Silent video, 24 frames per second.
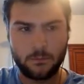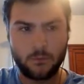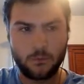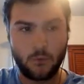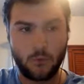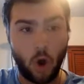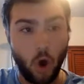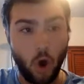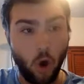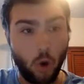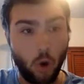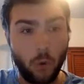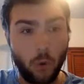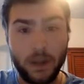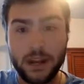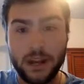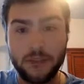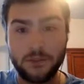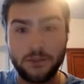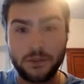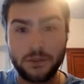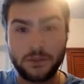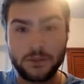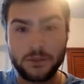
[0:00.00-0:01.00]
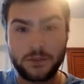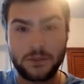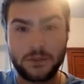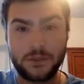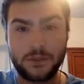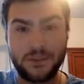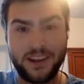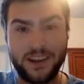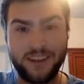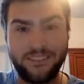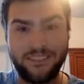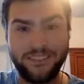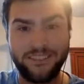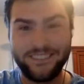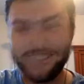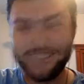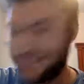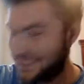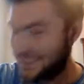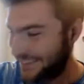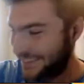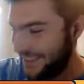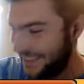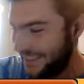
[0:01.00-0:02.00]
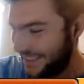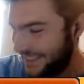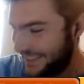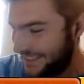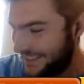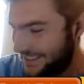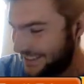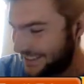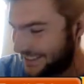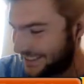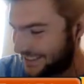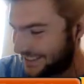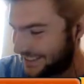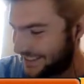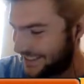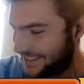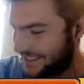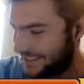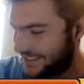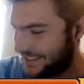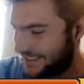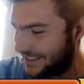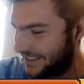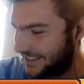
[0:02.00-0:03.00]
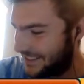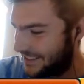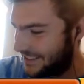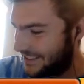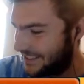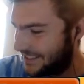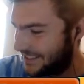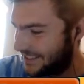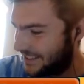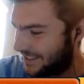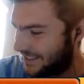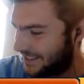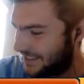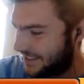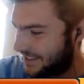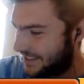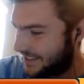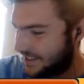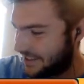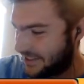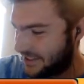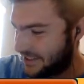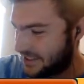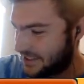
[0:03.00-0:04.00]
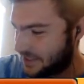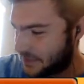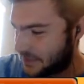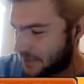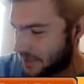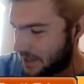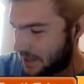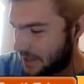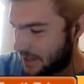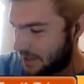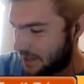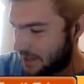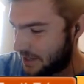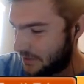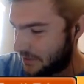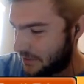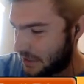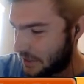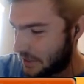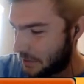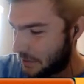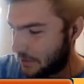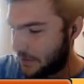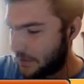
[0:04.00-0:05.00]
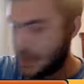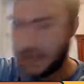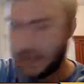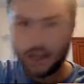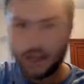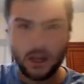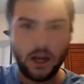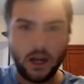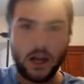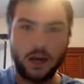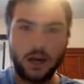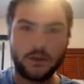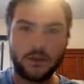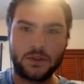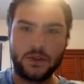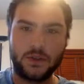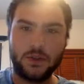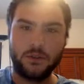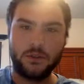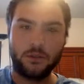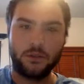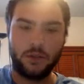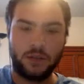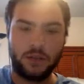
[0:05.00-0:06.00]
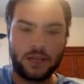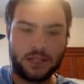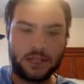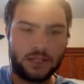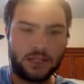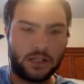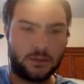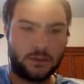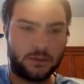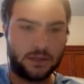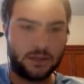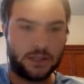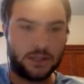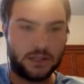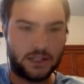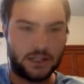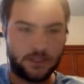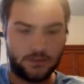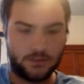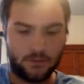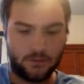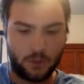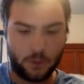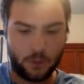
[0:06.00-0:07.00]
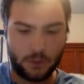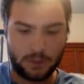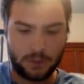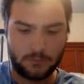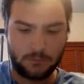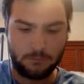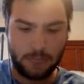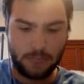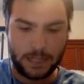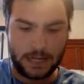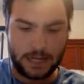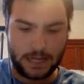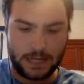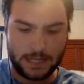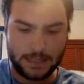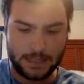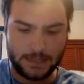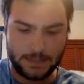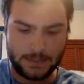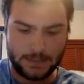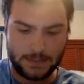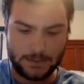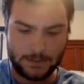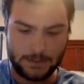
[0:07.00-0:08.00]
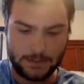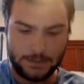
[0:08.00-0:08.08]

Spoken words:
Oh wait, I have Volt Absorb now. Sweet! Oh, that's right. I forgot about that. So he really can't touch me unless he has Focus Blast.